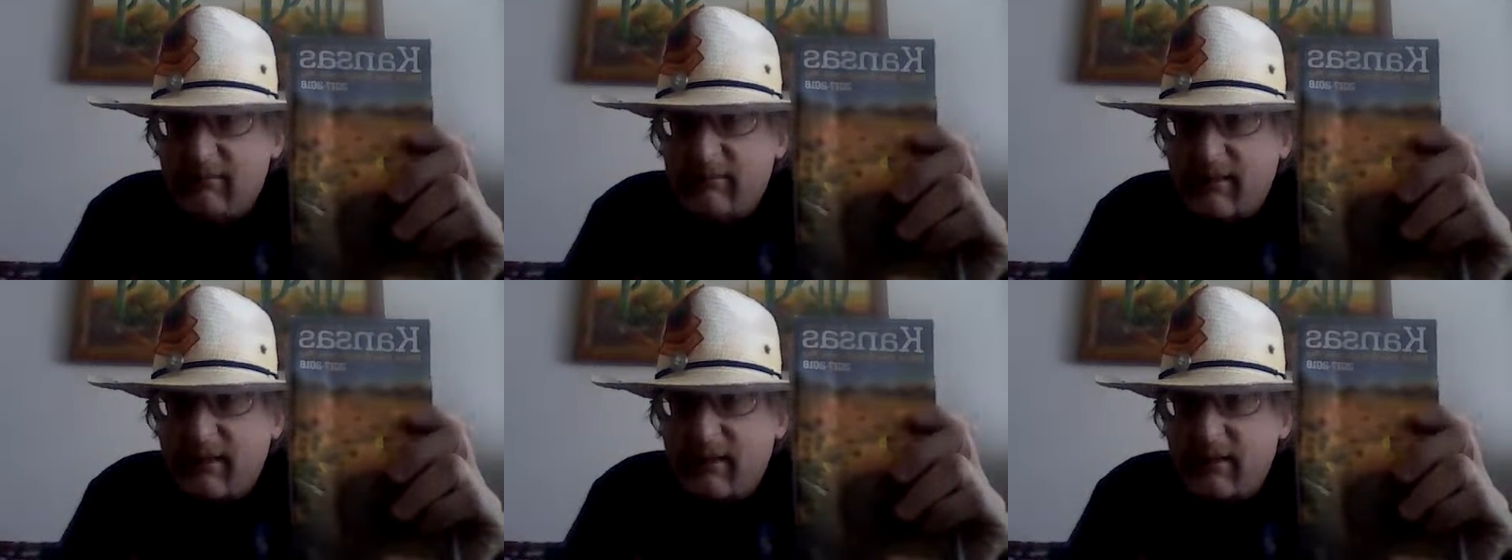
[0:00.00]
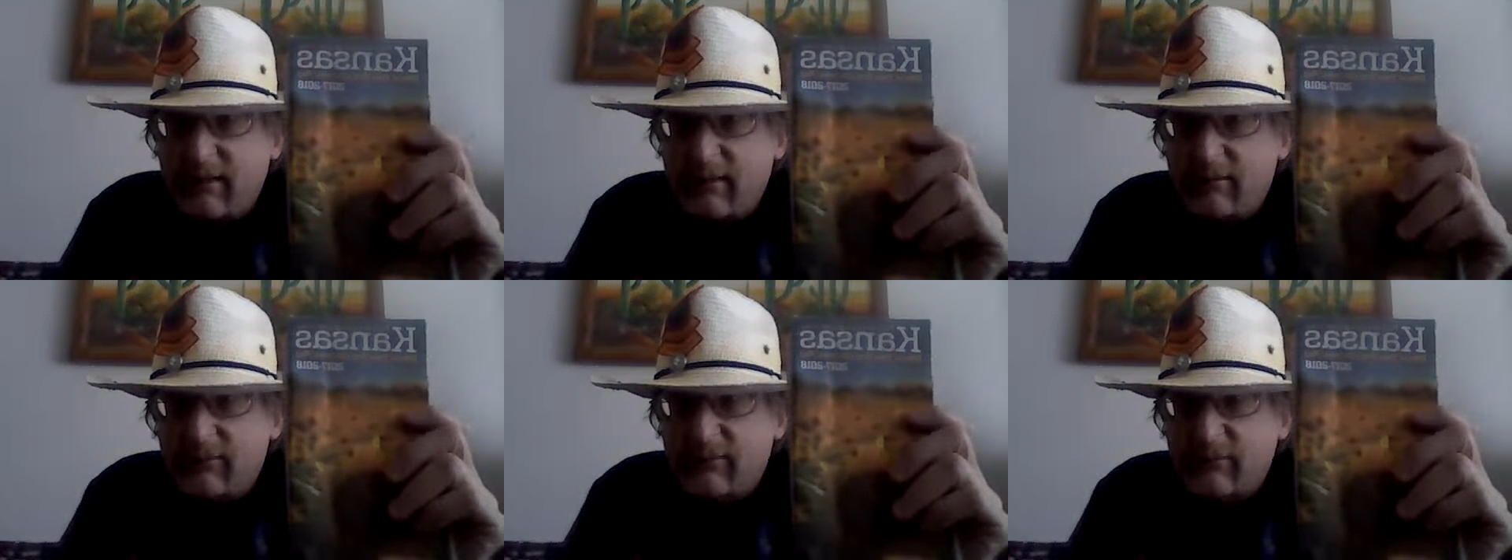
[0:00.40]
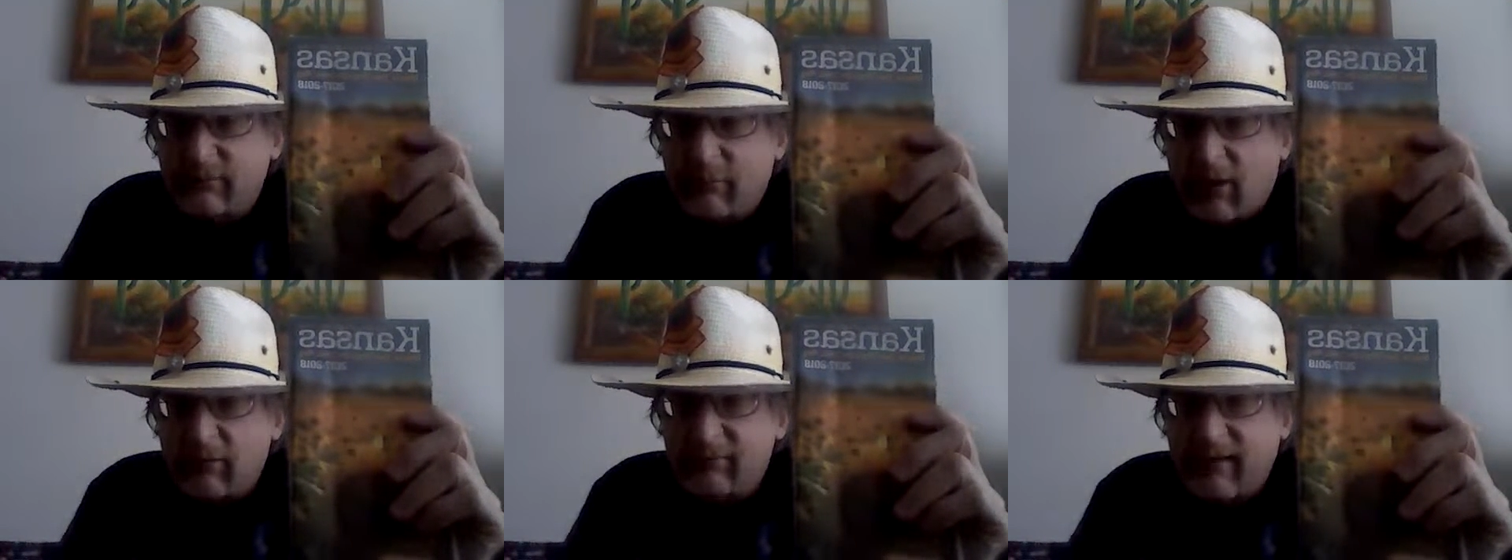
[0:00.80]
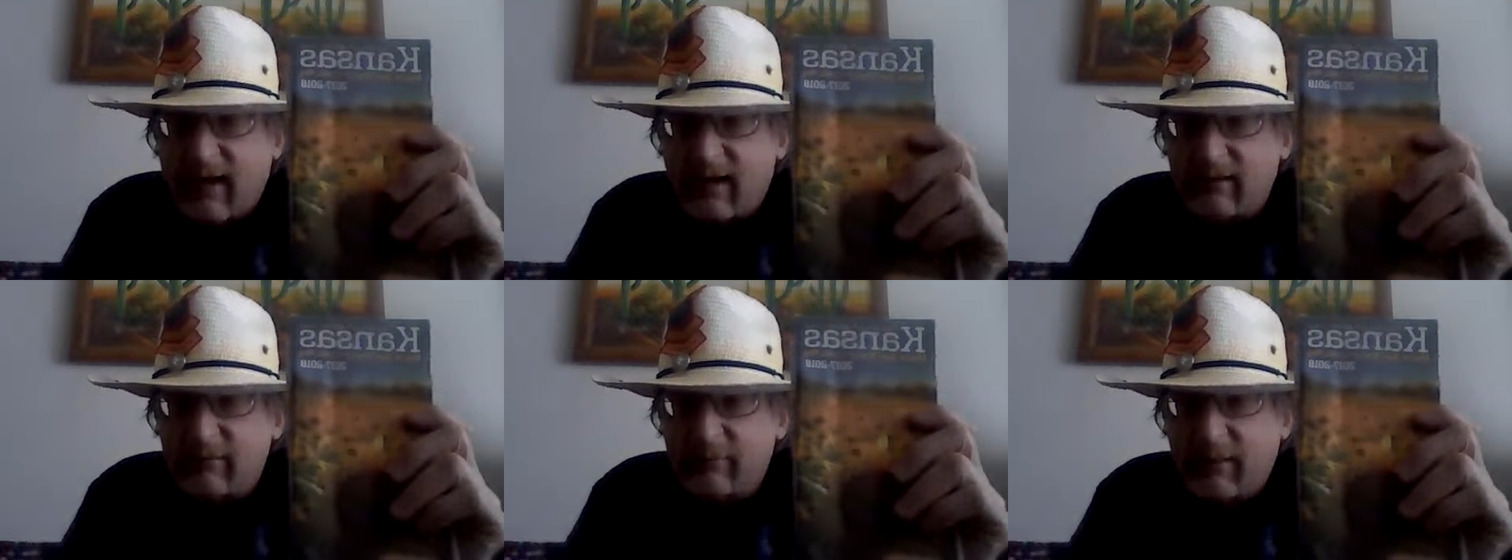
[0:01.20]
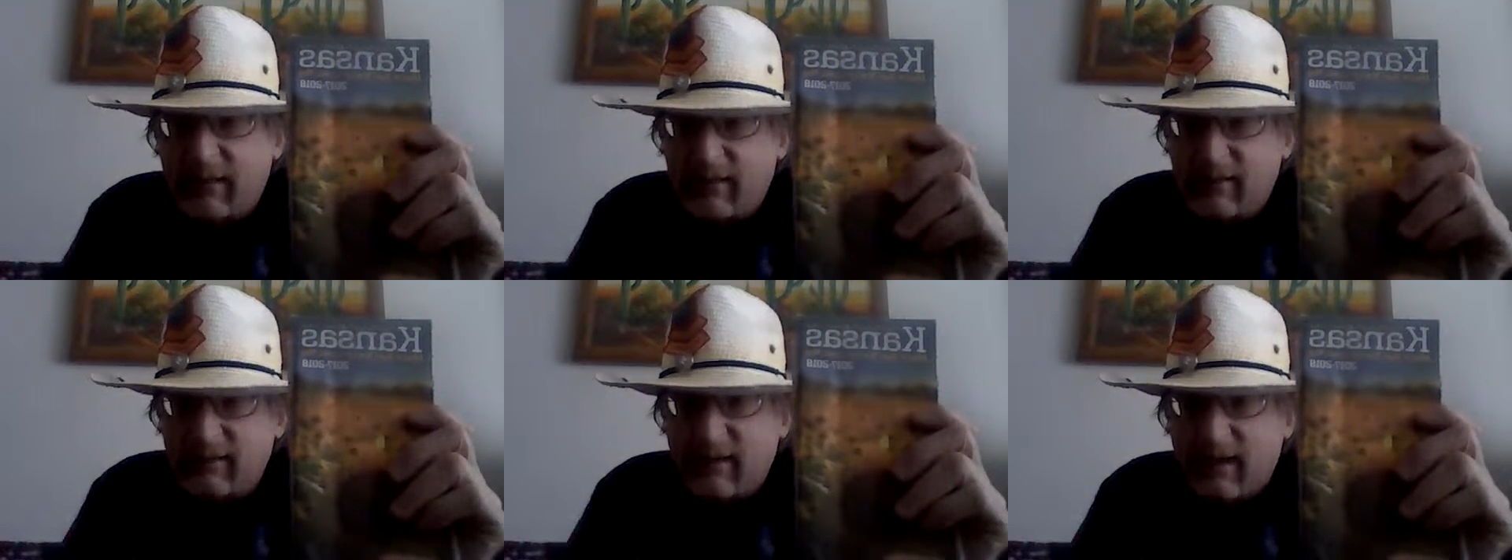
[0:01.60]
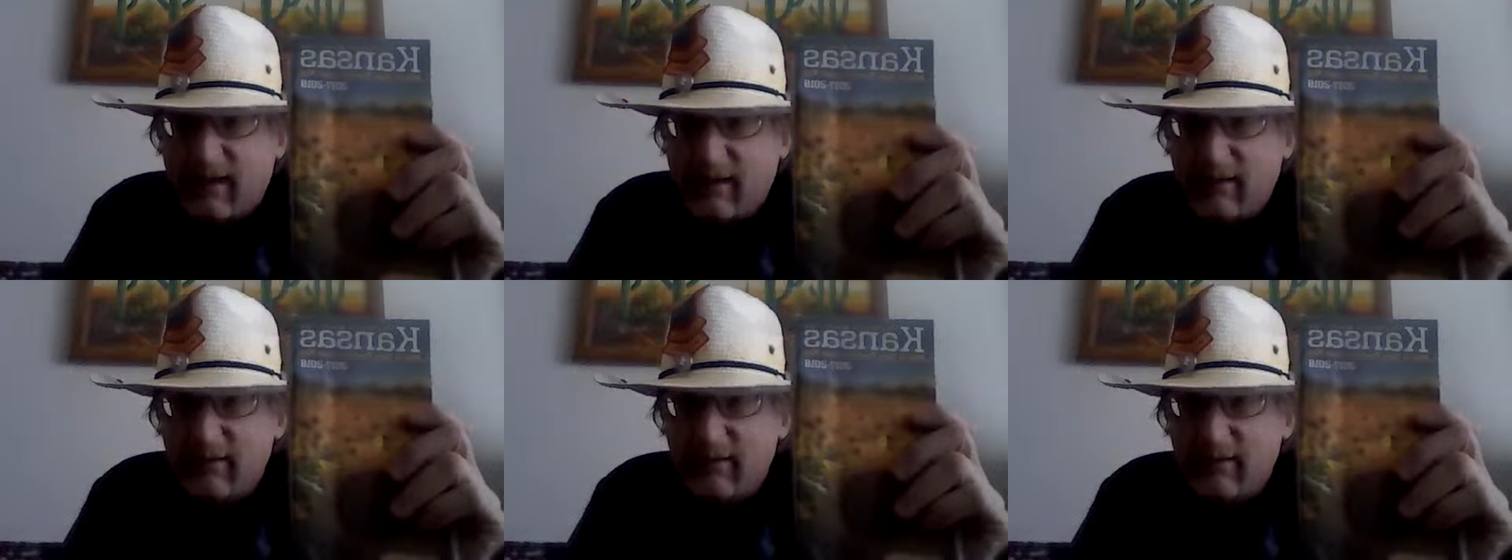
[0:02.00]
in small town America.